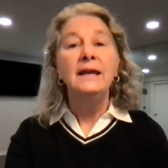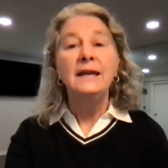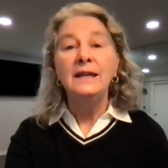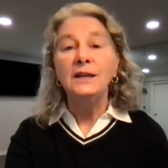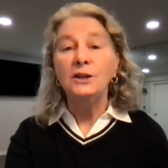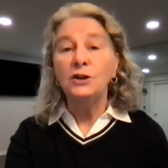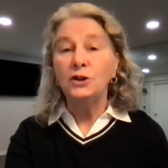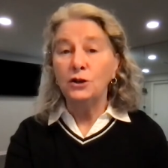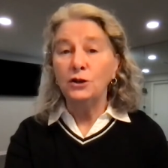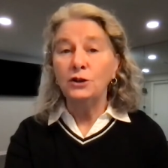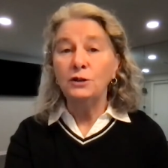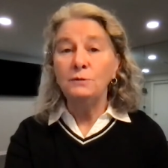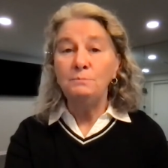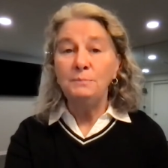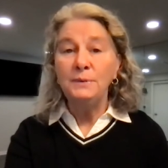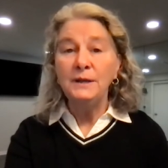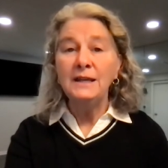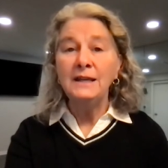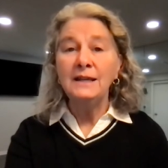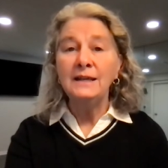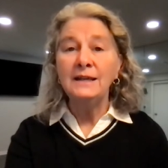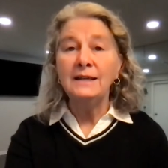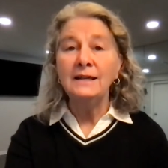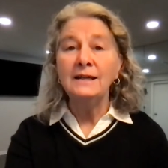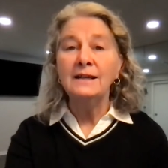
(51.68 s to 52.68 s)
It could
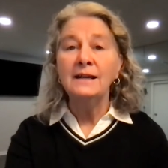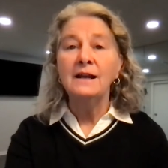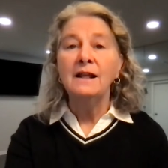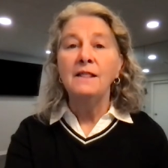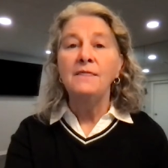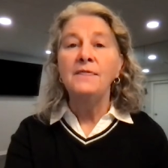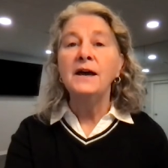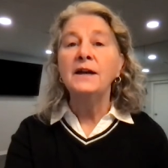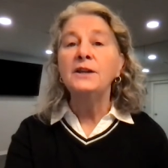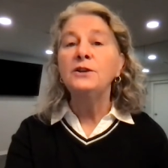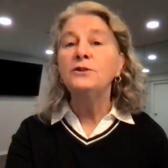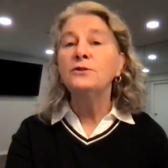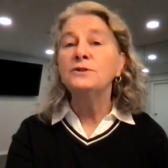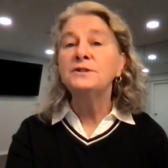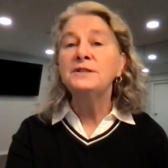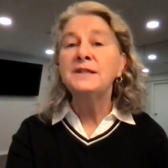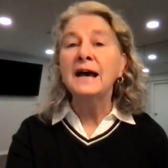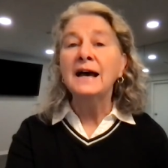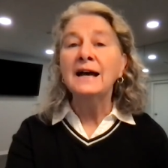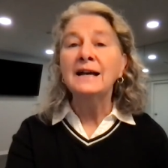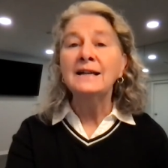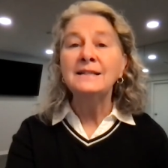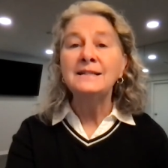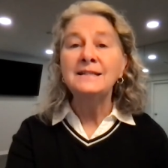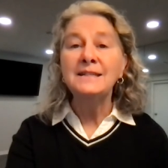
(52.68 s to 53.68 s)
be that your
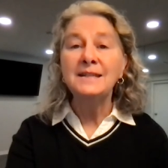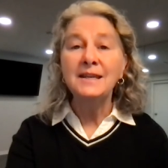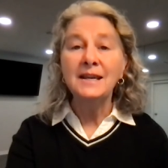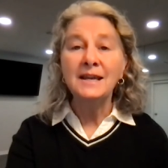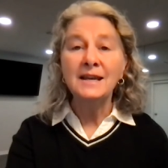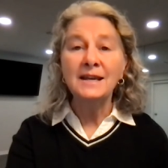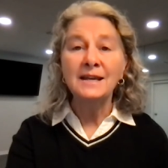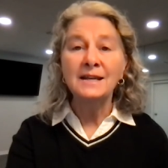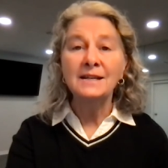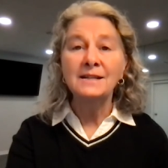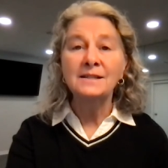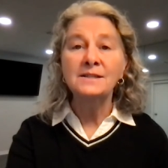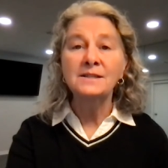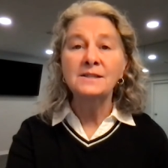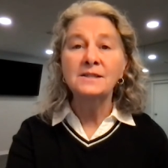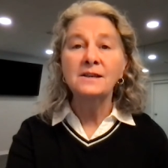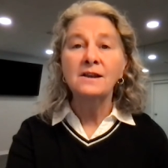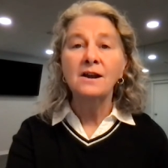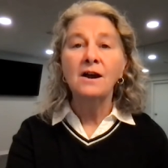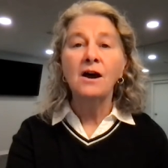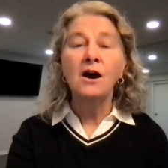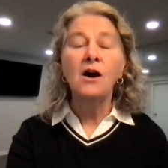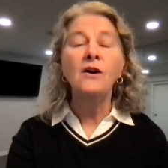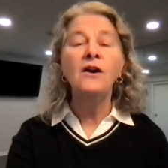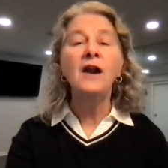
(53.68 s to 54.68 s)

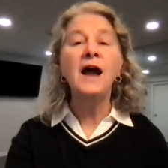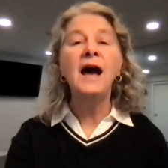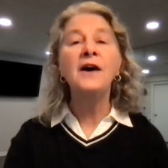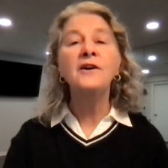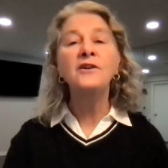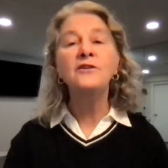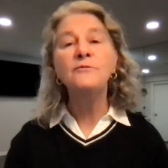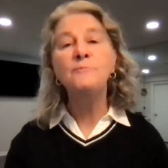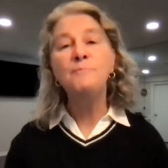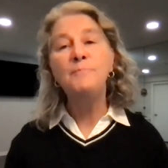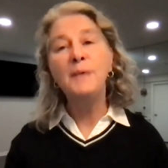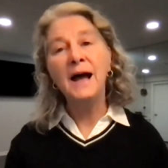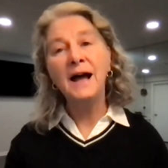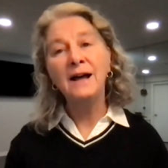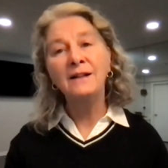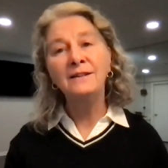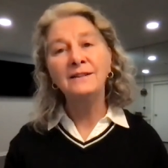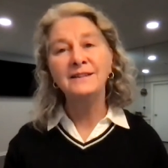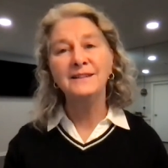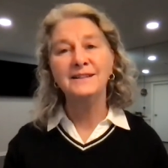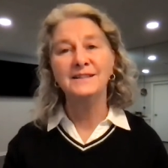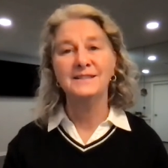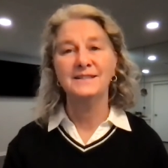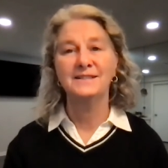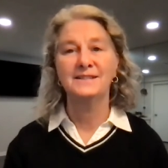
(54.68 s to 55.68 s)
dantians are out of
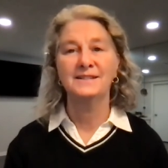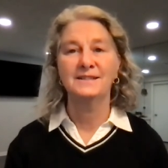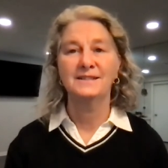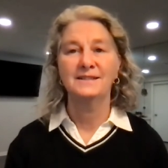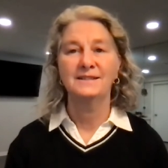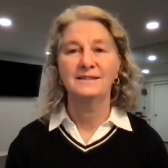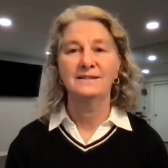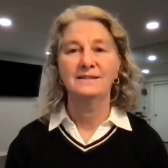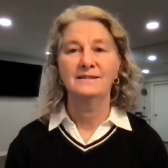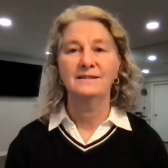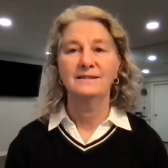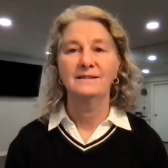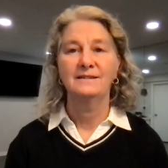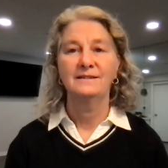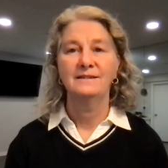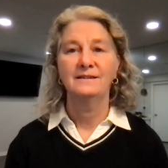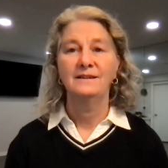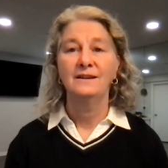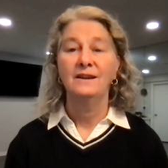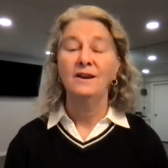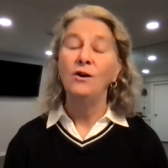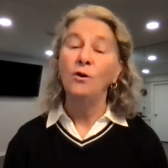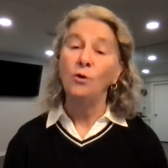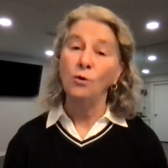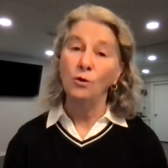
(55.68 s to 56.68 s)
balance
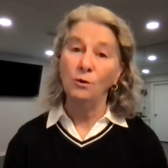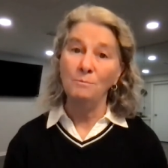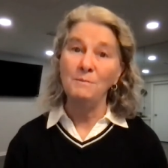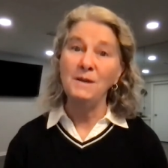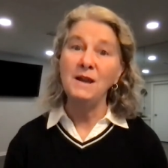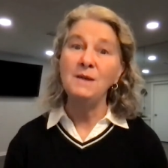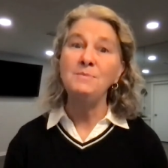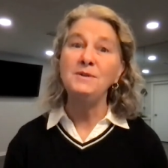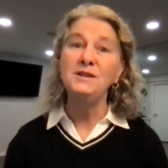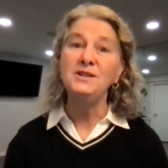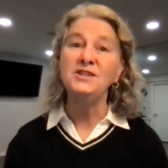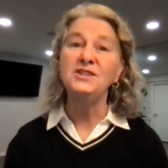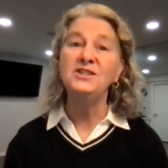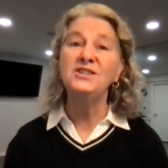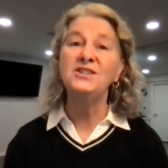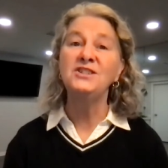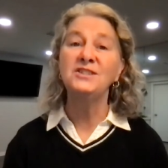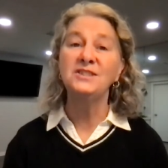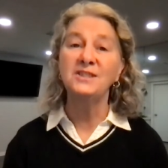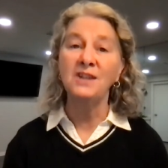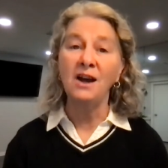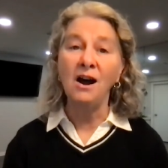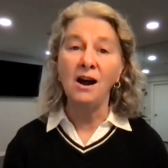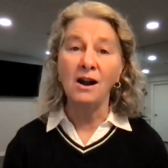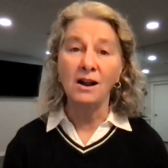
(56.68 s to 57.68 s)
or maybe
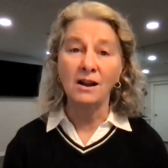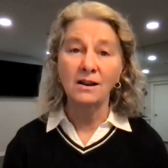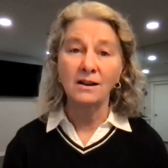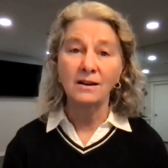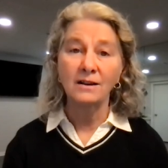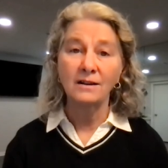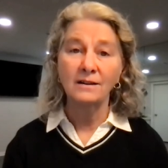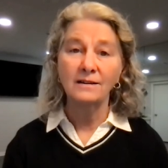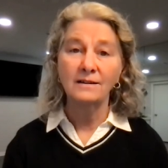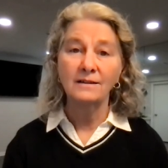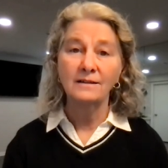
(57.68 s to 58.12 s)
stuck